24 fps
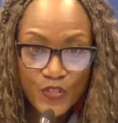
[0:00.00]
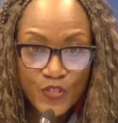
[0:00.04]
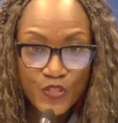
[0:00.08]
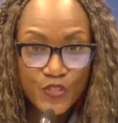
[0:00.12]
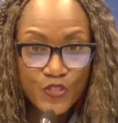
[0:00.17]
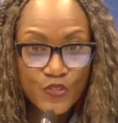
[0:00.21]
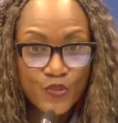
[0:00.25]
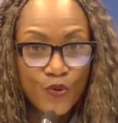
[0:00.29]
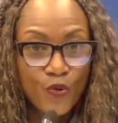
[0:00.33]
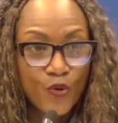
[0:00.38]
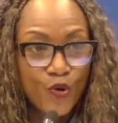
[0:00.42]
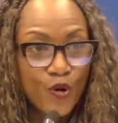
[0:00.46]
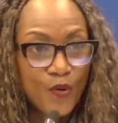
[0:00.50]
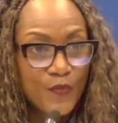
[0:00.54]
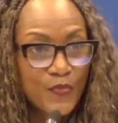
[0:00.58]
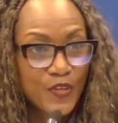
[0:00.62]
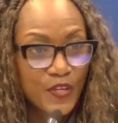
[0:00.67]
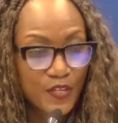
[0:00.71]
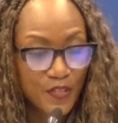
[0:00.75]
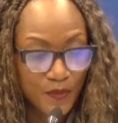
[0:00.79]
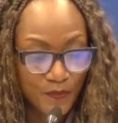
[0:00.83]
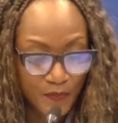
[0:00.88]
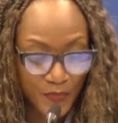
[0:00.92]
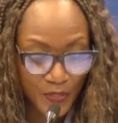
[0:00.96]
storm,
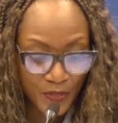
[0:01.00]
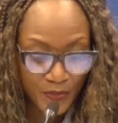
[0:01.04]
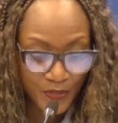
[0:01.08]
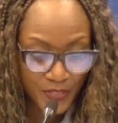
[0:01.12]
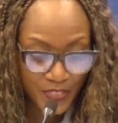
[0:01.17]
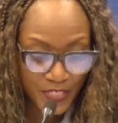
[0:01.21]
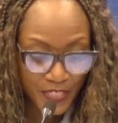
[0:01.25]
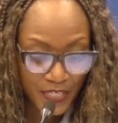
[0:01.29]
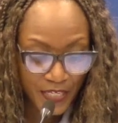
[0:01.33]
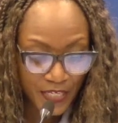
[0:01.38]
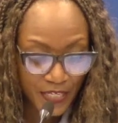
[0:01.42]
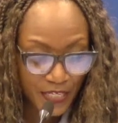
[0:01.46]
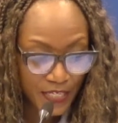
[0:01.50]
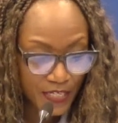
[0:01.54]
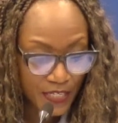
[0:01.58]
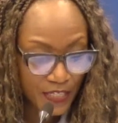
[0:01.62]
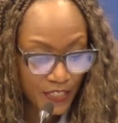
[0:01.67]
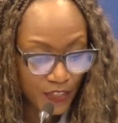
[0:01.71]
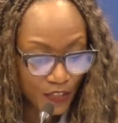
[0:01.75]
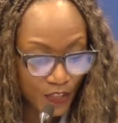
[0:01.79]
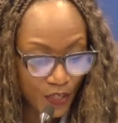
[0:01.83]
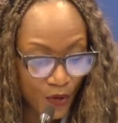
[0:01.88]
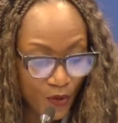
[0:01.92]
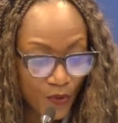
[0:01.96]
the
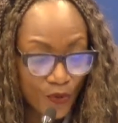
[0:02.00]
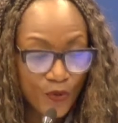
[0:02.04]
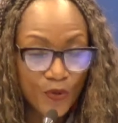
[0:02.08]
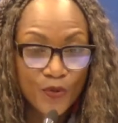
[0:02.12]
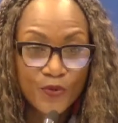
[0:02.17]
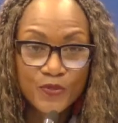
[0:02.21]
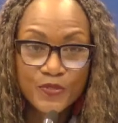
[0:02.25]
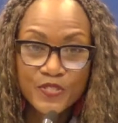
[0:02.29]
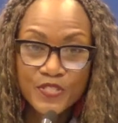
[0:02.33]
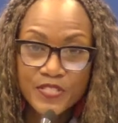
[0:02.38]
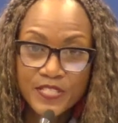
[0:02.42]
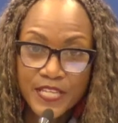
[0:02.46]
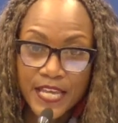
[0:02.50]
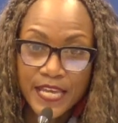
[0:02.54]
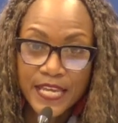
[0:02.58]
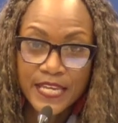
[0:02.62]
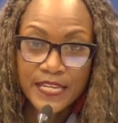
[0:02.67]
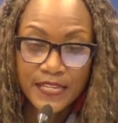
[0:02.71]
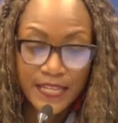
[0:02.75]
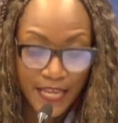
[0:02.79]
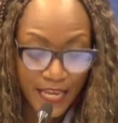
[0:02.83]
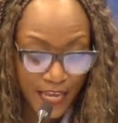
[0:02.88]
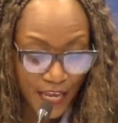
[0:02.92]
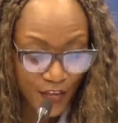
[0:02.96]
community, local,
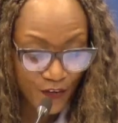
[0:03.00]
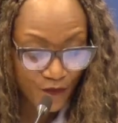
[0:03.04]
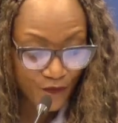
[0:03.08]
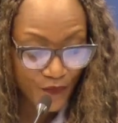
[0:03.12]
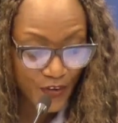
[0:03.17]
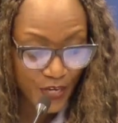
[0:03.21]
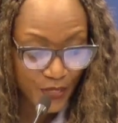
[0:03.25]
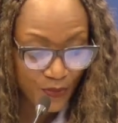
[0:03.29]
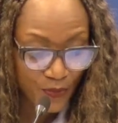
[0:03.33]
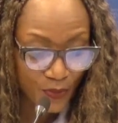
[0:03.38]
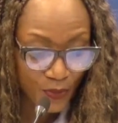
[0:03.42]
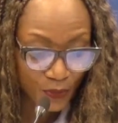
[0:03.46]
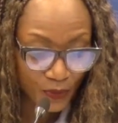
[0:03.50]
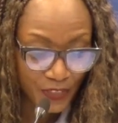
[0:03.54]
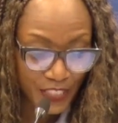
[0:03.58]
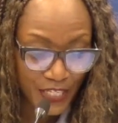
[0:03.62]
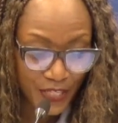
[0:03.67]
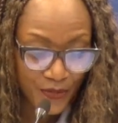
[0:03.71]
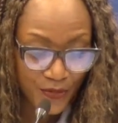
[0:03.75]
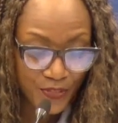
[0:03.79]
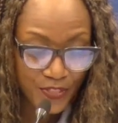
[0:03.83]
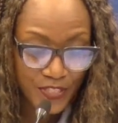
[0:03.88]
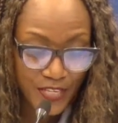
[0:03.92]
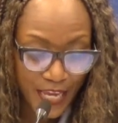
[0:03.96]
state, and federal
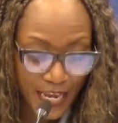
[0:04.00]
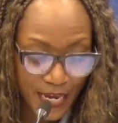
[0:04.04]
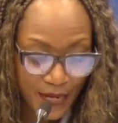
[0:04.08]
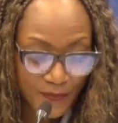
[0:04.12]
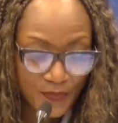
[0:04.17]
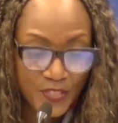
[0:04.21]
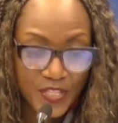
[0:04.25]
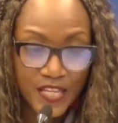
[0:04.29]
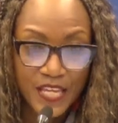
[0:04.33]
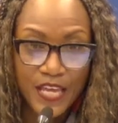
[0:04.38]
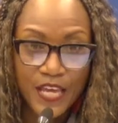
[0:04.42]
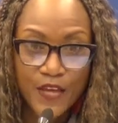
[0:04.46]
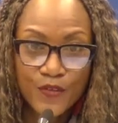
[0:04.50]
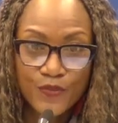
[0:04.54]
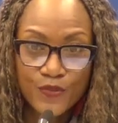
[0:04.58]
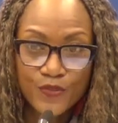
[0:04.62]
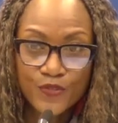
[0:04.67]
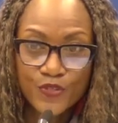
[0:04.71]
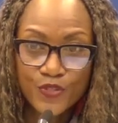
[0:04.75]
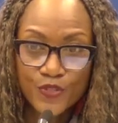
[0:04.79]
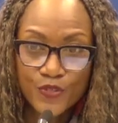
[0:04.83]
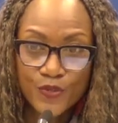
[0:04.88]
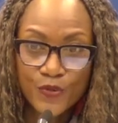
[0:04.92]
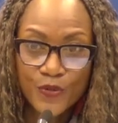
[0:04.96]
leaders came together
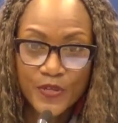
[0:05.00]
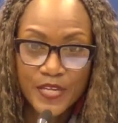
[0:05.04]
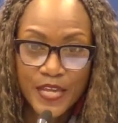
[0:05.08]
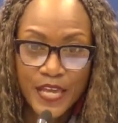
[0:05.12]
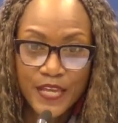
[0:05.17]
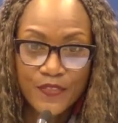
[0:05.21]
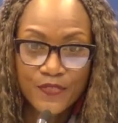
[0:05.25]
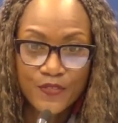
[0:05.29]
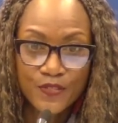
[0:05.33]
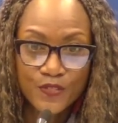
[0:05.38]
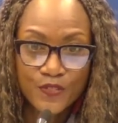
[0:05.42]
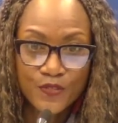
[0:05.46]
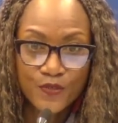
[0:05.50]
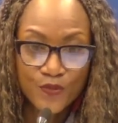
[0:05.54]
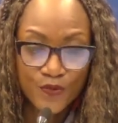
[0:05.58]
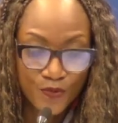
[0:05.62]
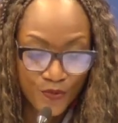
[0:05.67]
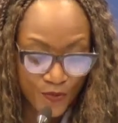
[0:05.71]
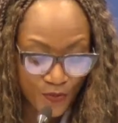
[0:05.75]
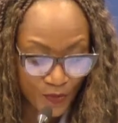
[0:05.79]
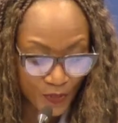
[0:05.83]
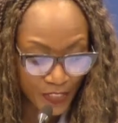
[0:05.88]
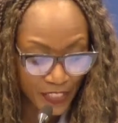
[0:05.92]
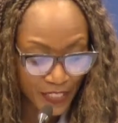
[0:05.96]
together to create the
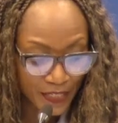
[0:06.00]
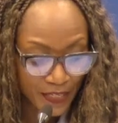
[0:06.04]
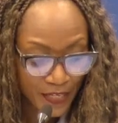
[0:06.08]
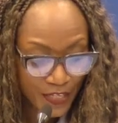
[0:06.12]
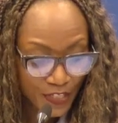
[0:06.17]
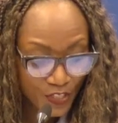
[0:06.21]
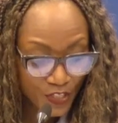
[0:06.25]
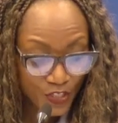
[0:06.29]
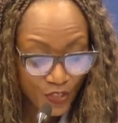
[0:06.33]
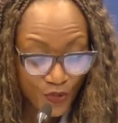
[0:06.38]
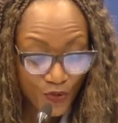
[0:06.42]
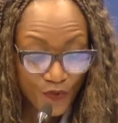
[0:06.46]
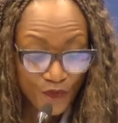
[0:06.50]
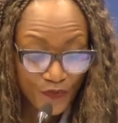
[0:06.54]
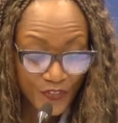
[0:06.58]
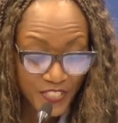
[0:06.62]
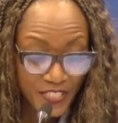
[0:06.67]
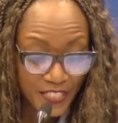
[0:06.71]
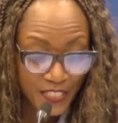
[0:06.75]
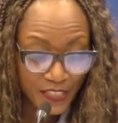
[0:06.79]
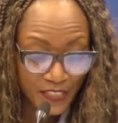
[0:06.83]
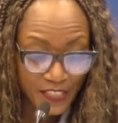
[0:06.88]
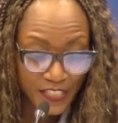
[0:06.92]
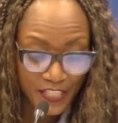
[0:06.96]
school
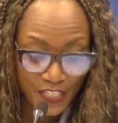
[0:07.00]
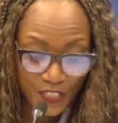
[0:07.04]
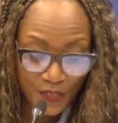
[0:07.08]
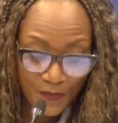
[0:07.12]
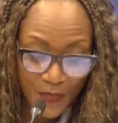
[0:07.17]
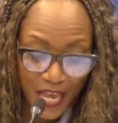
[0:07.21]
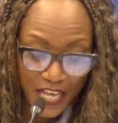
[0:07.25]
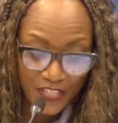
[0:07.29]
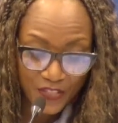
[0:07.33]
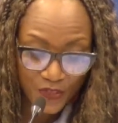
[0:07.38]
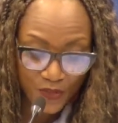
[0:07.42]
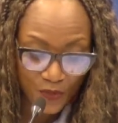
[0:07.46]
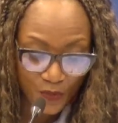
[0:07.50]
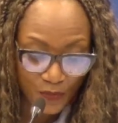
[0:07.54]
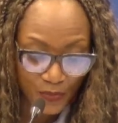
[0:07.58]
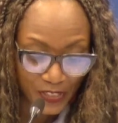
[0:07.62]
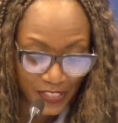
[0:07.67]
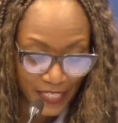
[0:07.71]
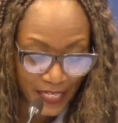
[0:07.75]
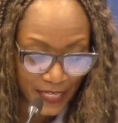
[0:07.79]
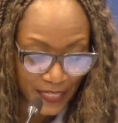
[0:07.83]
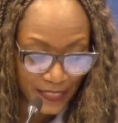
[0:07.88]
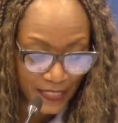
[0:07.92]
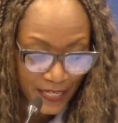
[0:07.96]
facilities master
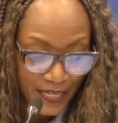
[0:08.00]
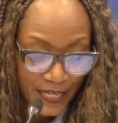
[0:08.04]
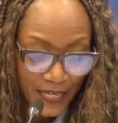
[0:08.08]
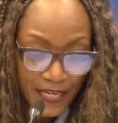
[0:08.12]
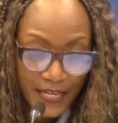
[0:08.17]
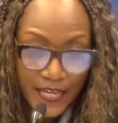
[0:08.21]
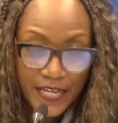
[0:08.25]
plan.